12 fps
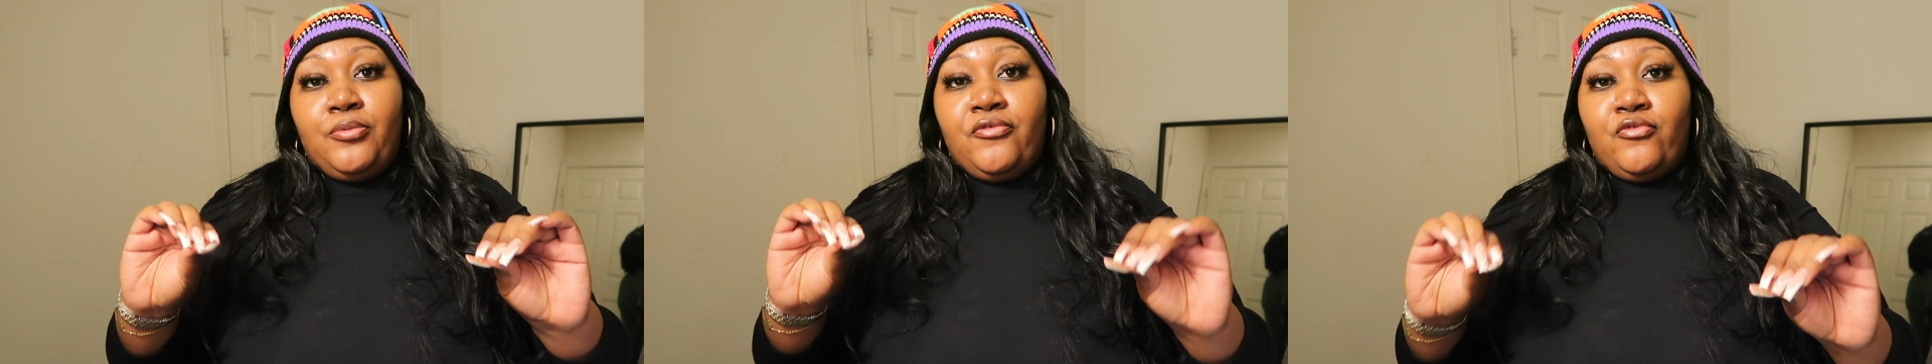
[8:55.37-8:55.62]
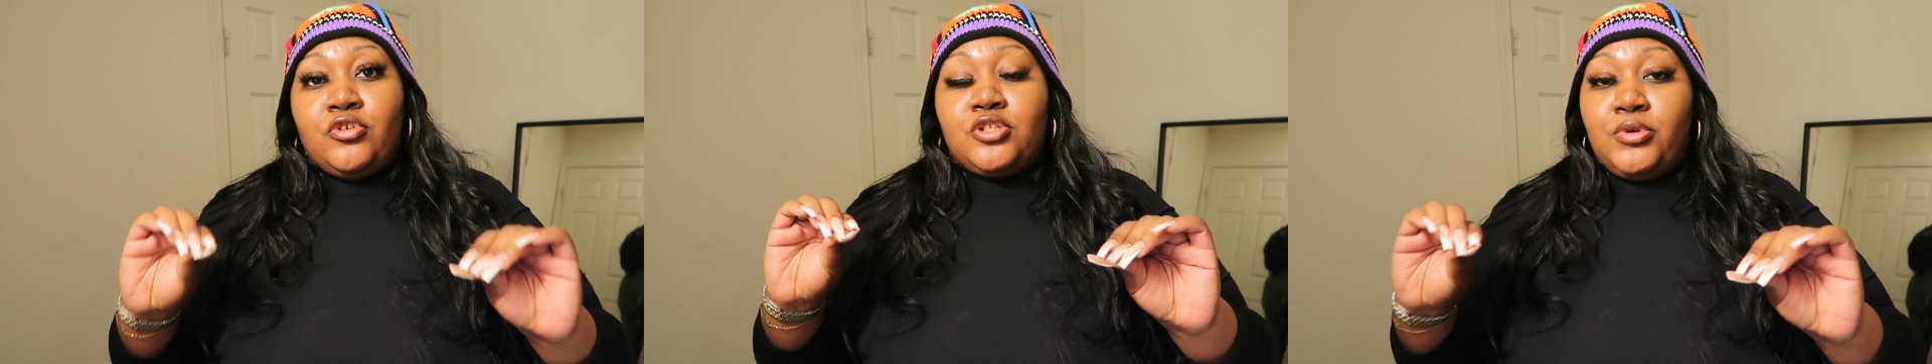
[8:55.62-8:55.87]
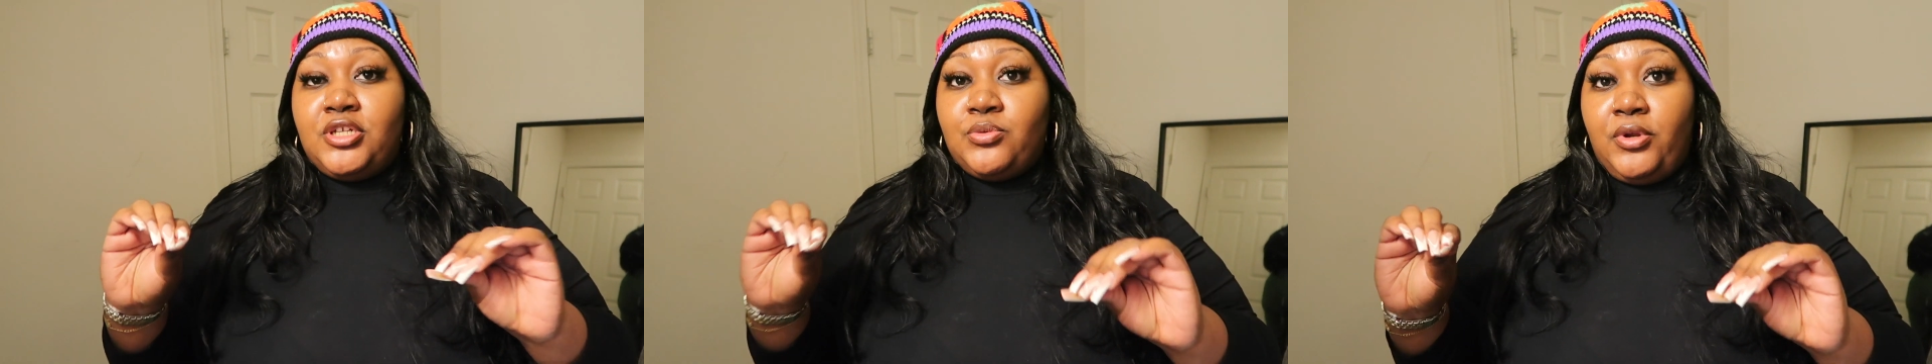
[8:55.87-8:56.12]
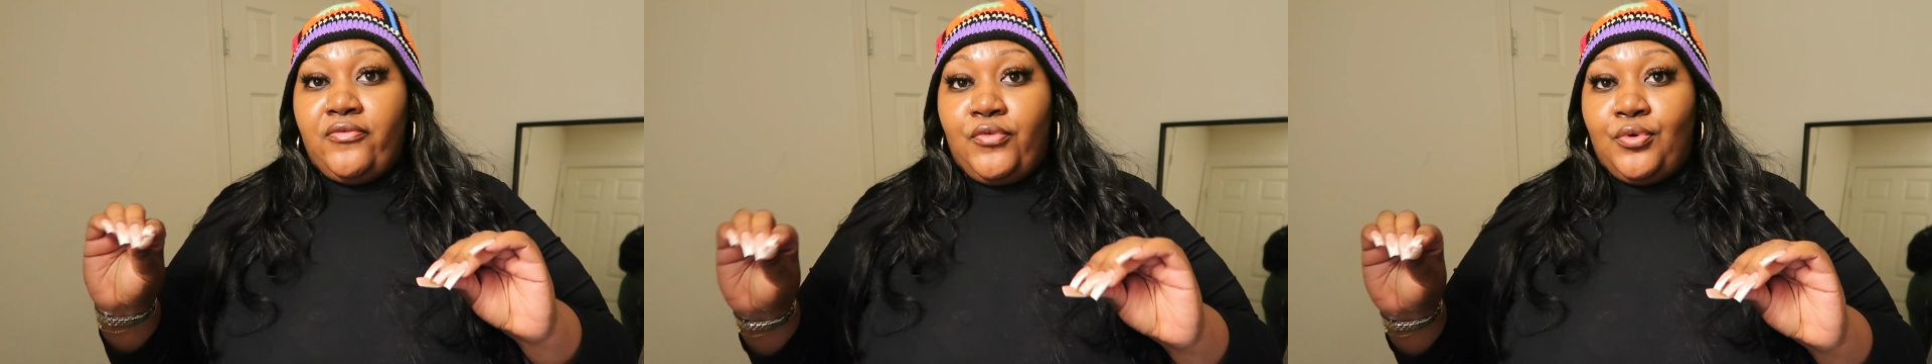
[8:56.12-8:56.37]
before
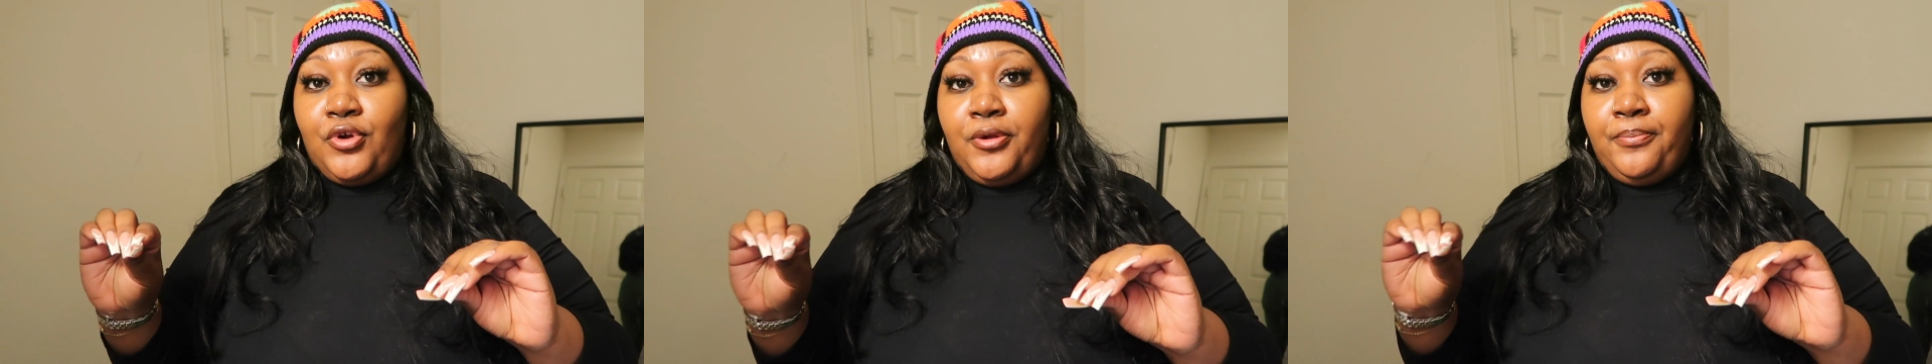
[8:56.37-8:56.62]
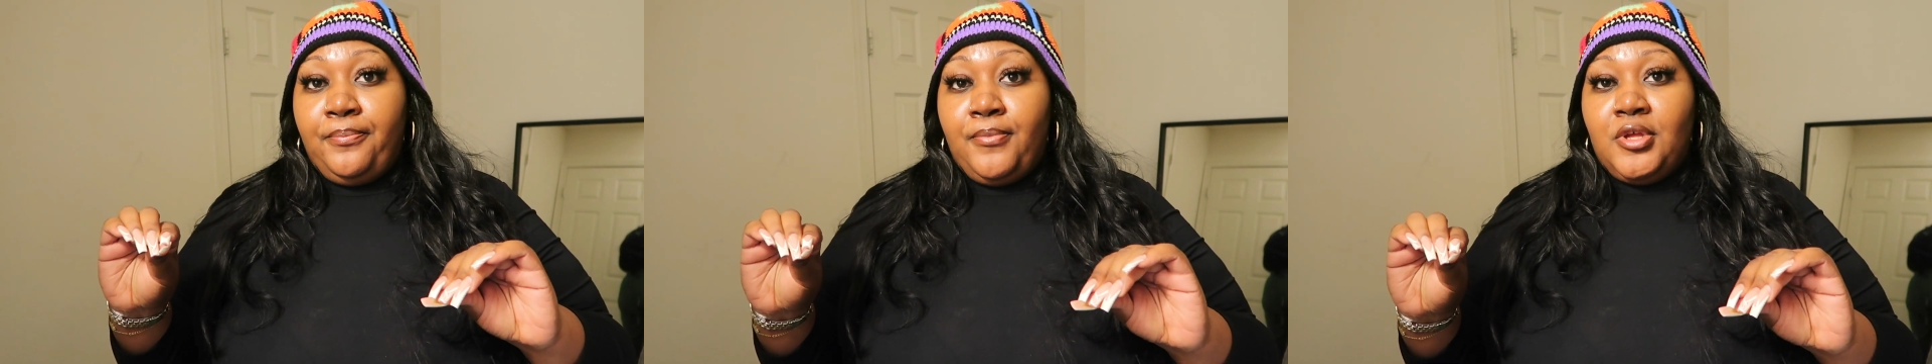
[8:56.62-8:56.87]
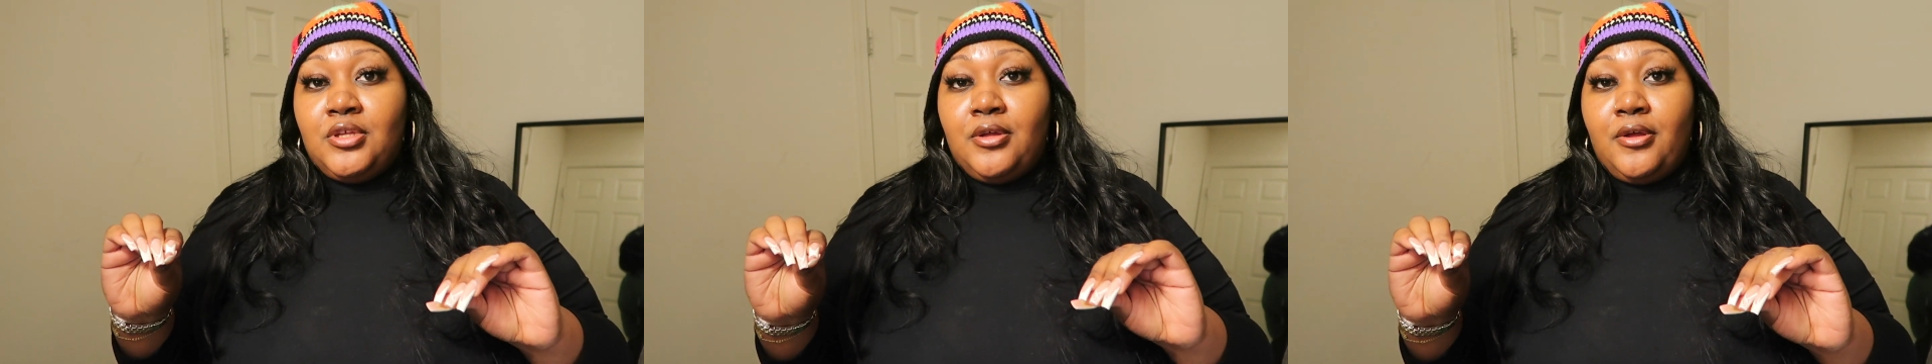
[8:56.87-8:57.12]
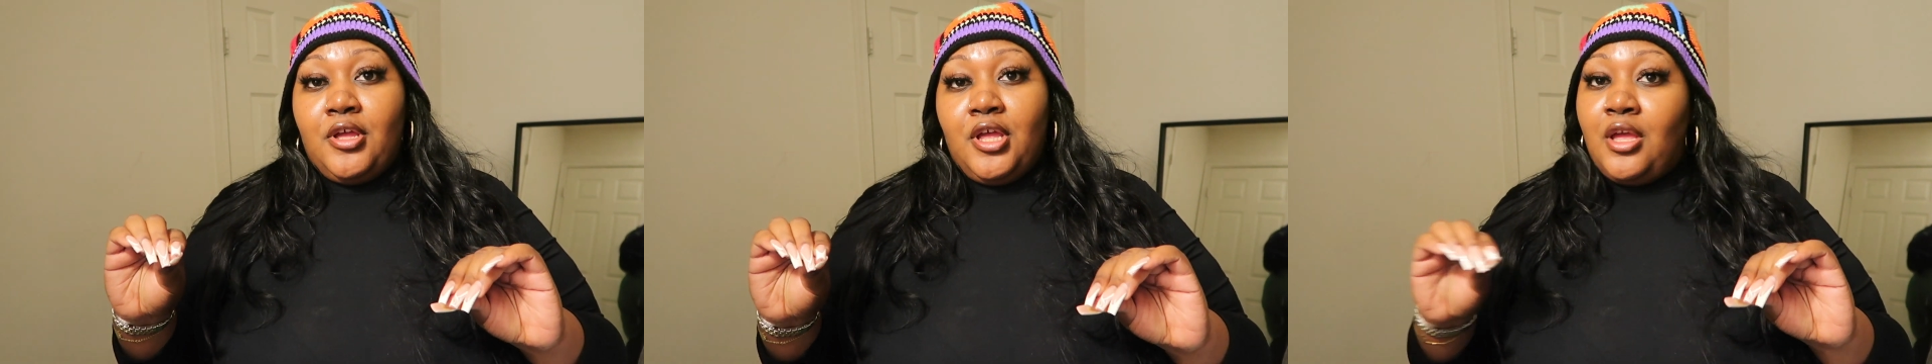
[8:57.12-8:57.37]
2024.
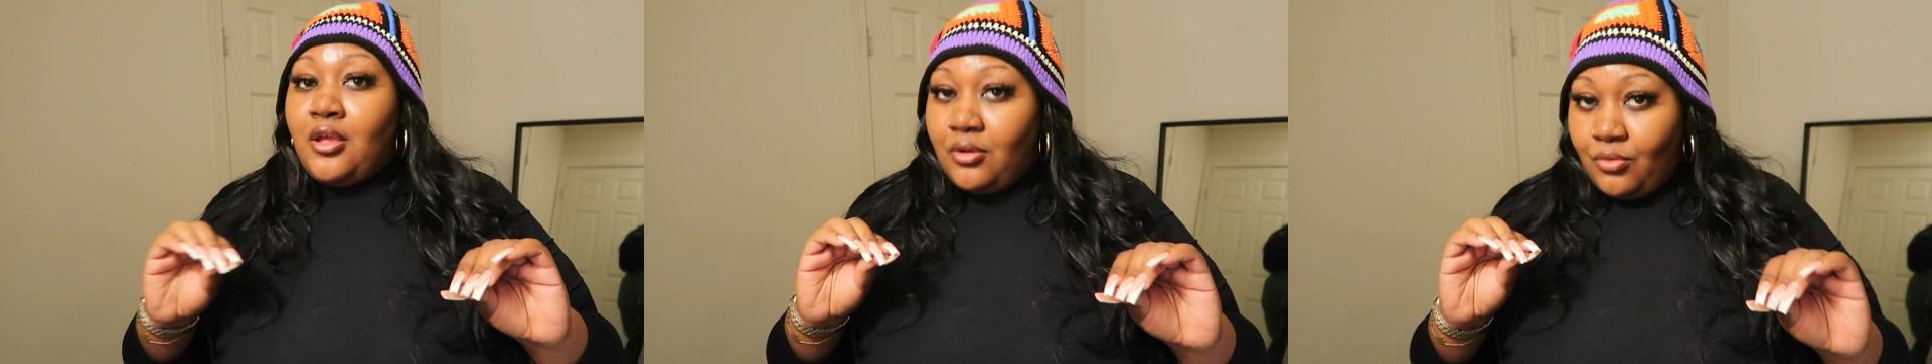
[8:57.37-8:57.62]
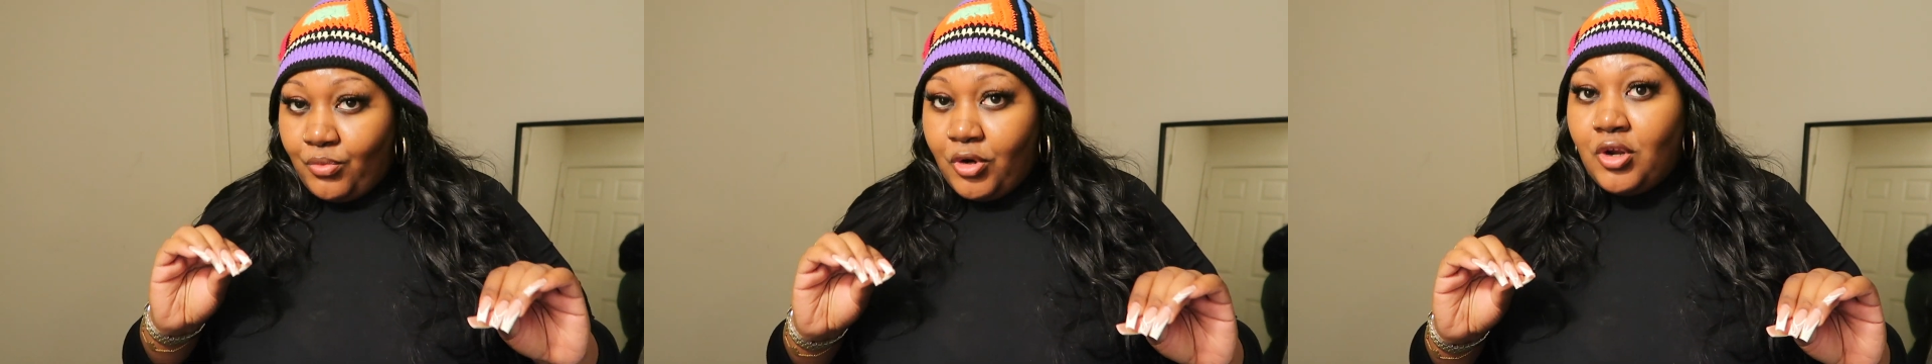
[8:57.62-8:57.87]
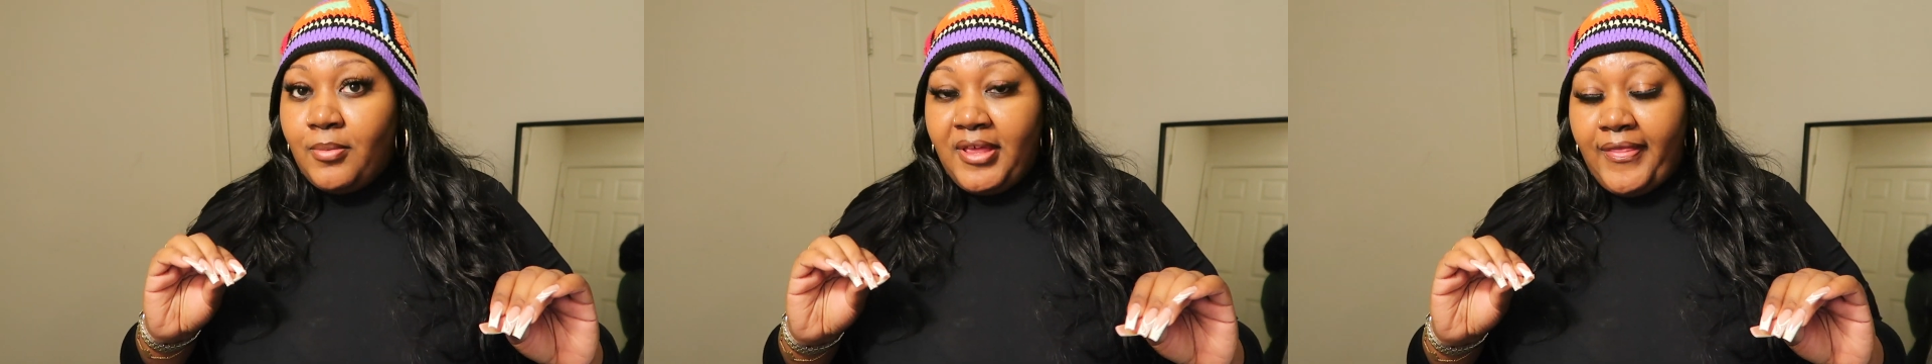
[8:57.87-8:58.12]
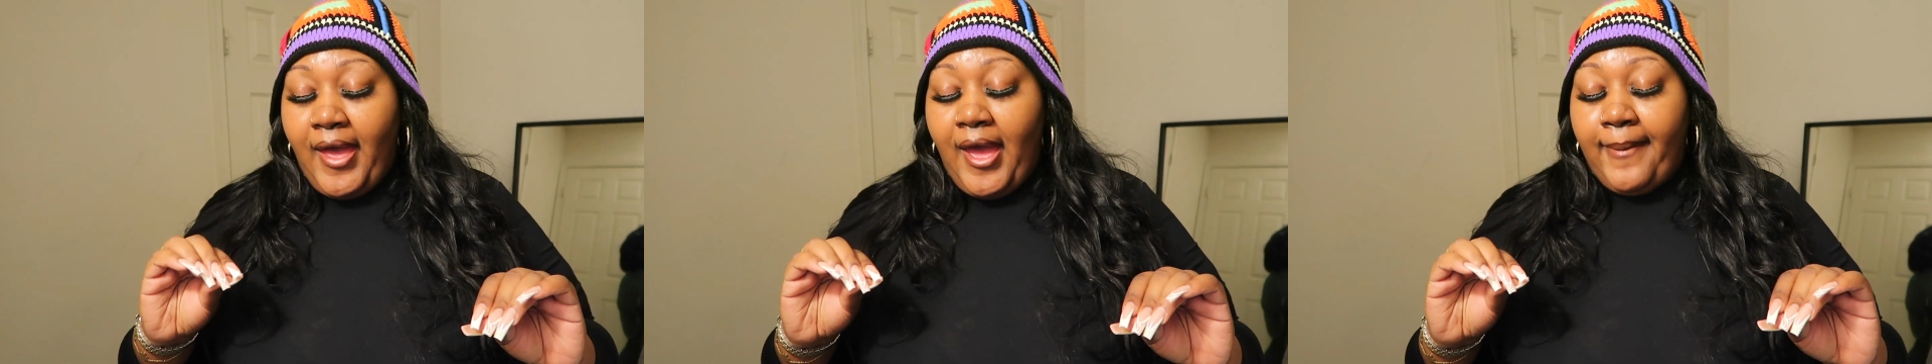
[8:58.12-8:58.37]
And we're gonna
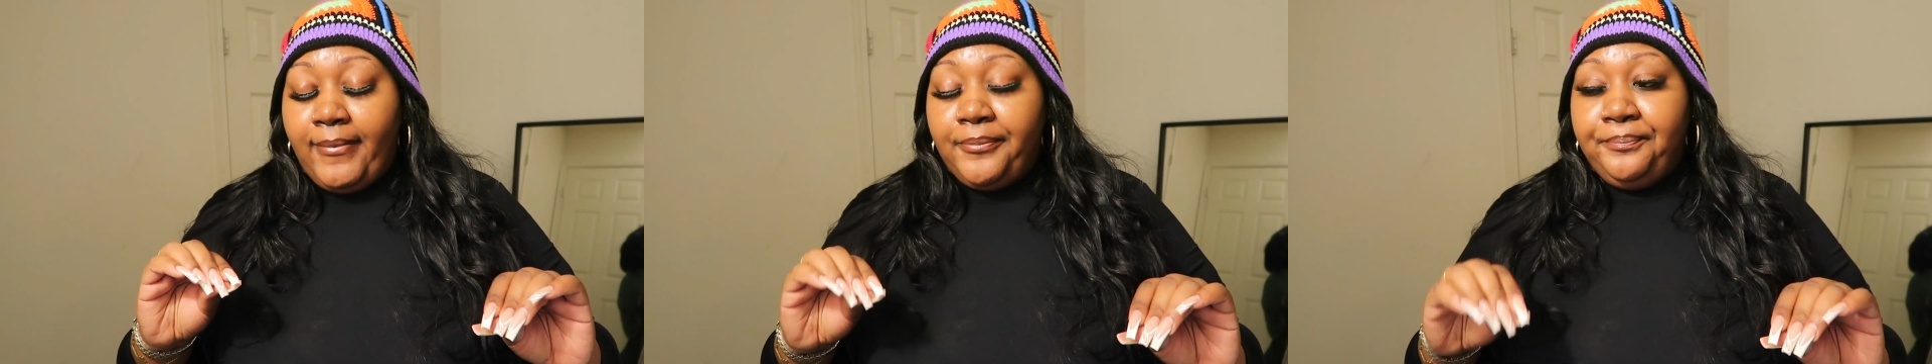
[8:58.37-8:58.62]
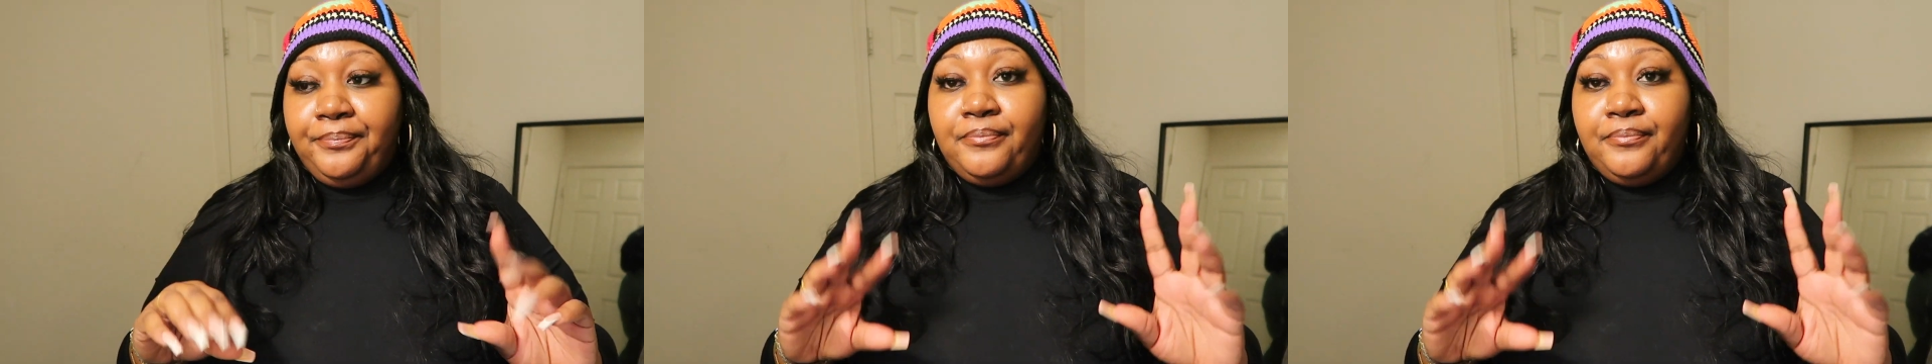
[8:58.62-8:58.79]
make that happen.